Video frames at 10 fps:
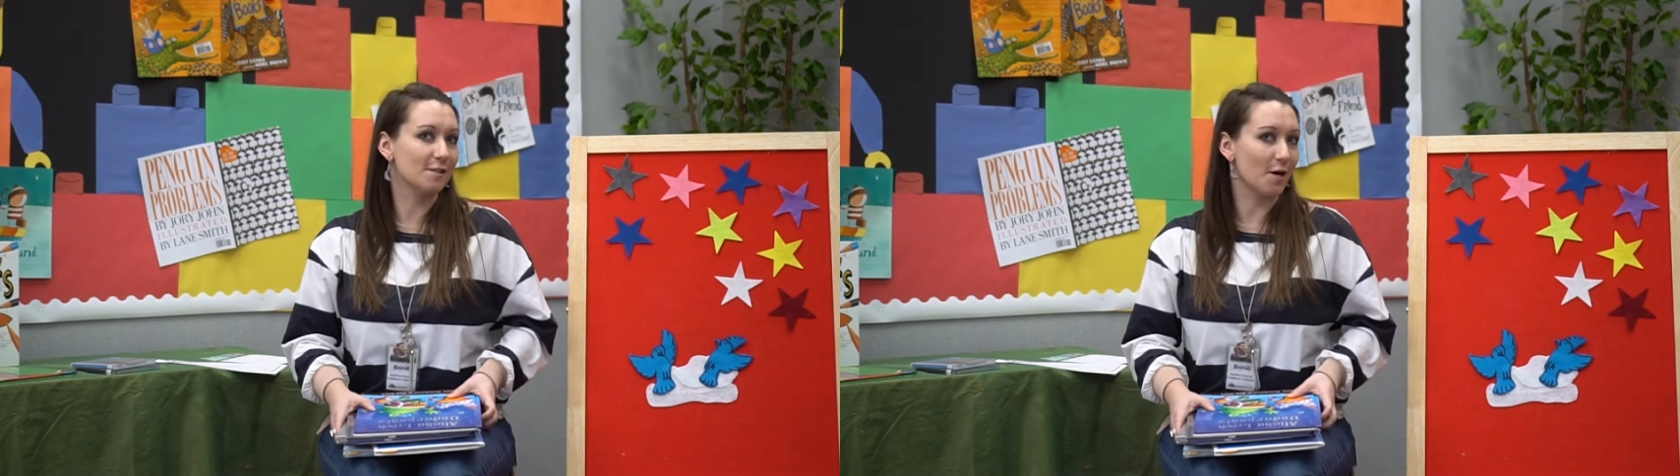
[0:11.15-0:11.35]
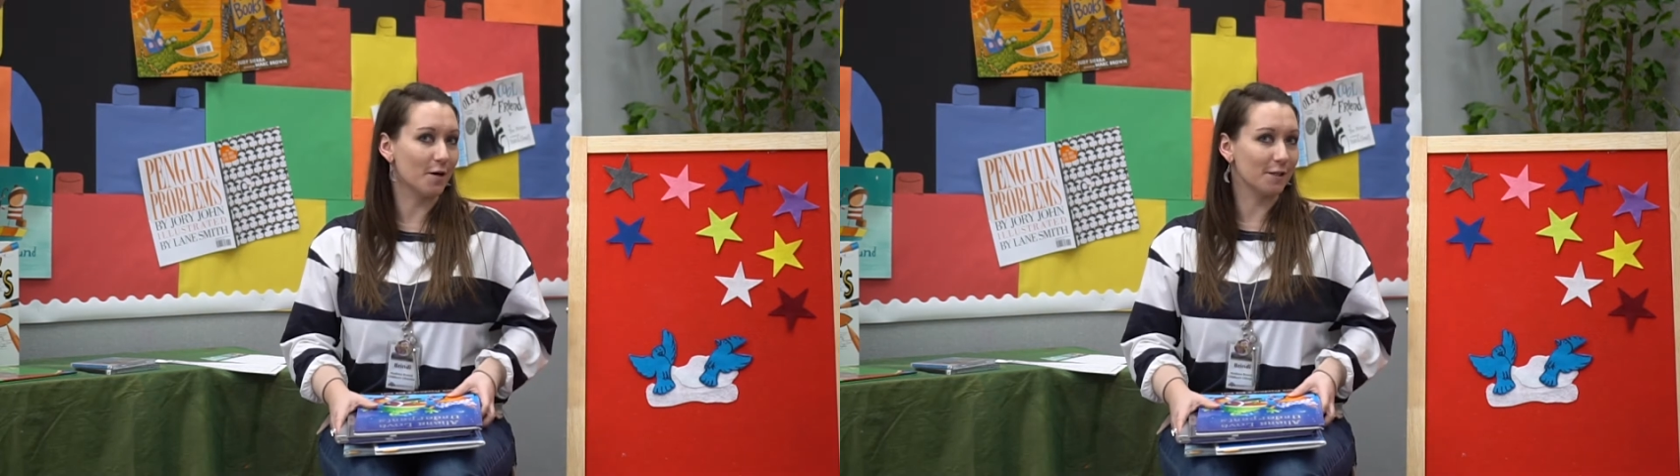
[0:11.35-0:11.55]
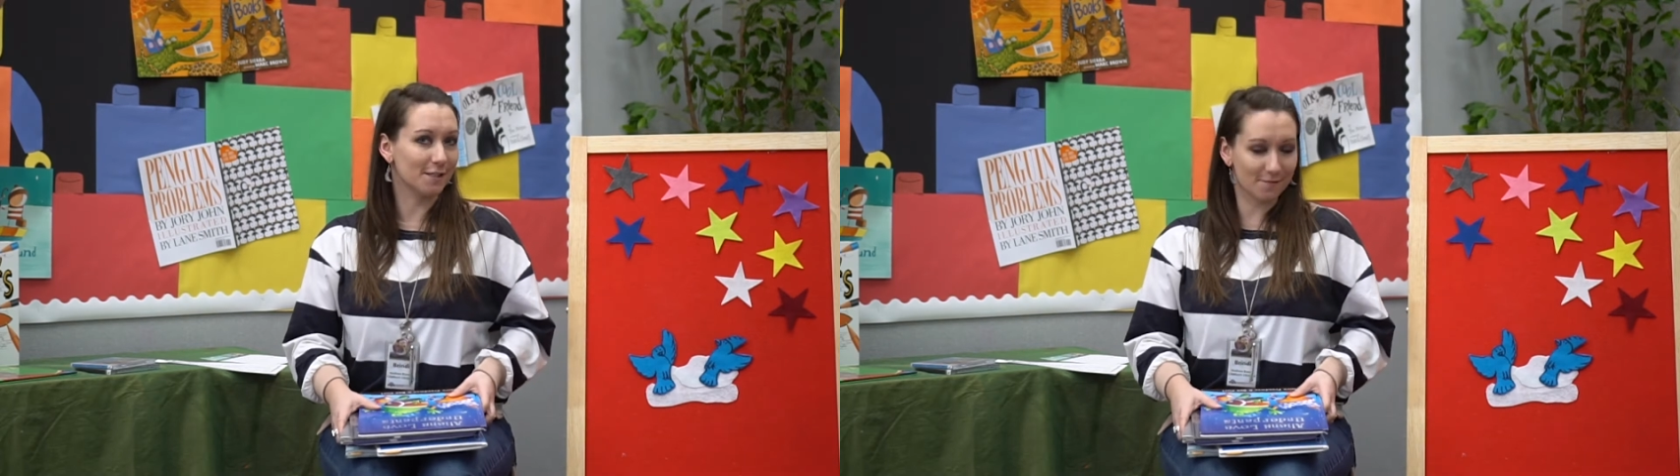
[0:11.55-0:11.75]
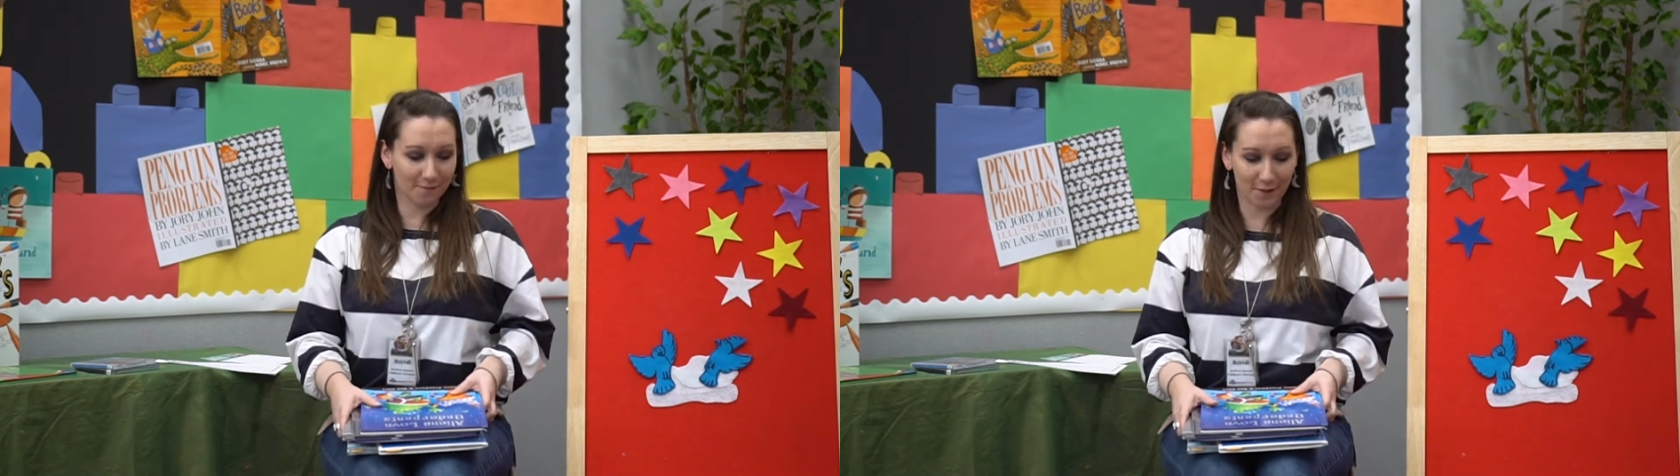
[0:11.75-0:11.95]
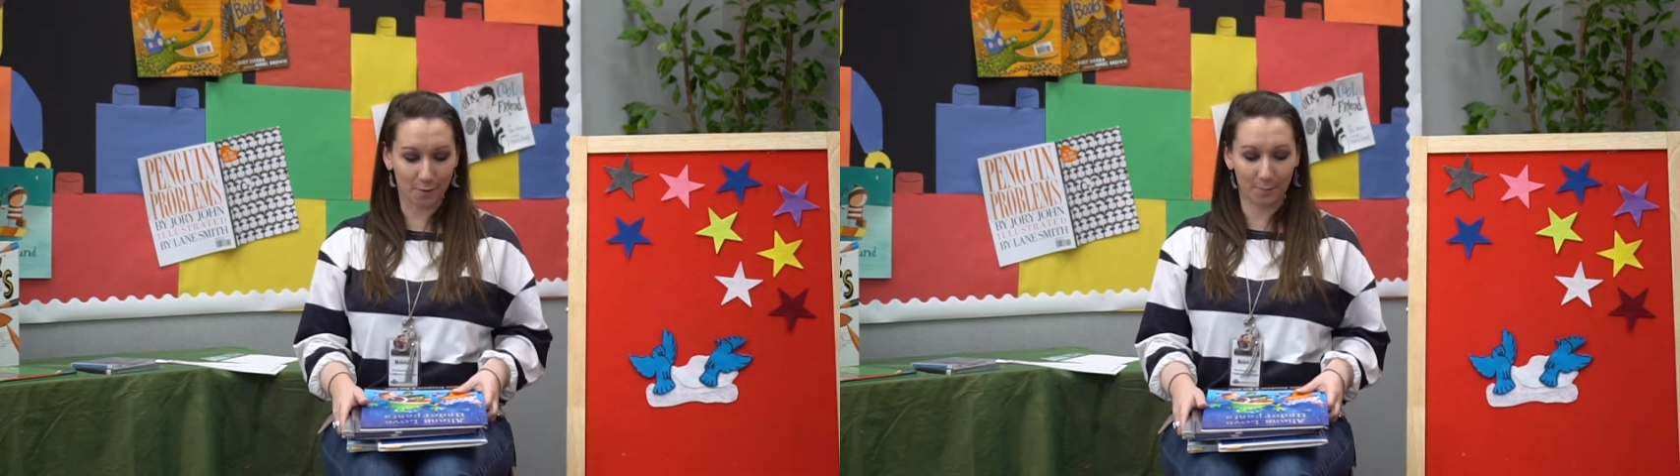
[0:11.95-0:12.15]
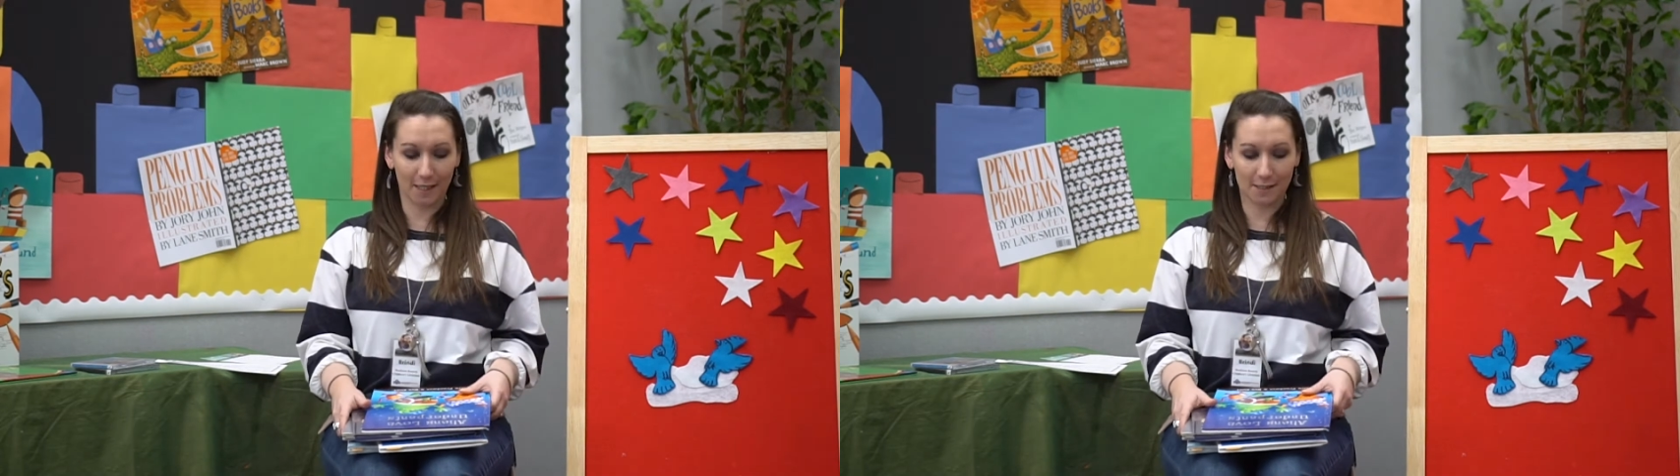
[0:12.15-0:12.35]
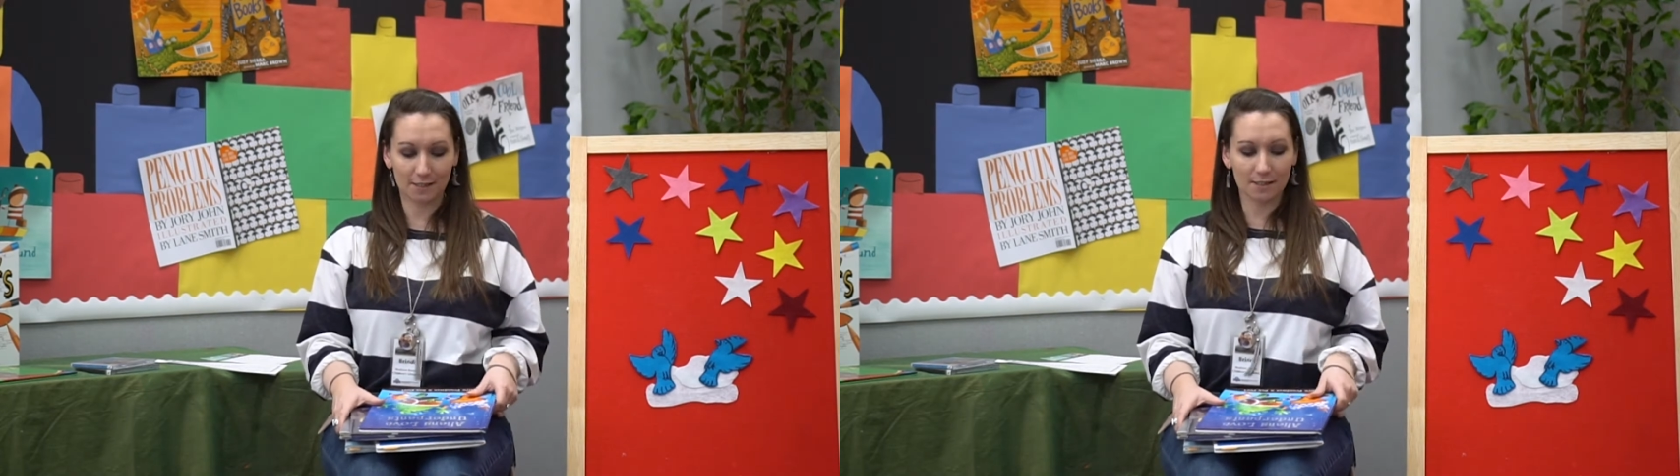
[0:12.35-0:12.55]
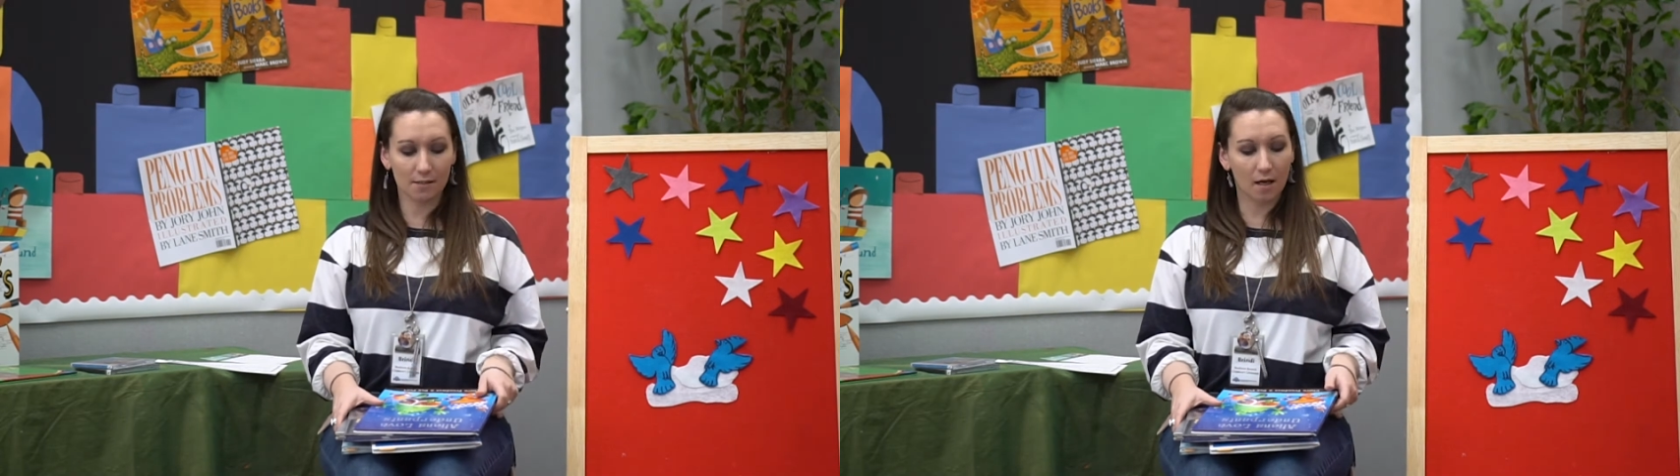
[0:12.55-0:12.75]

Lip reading: songs and finger plays, let's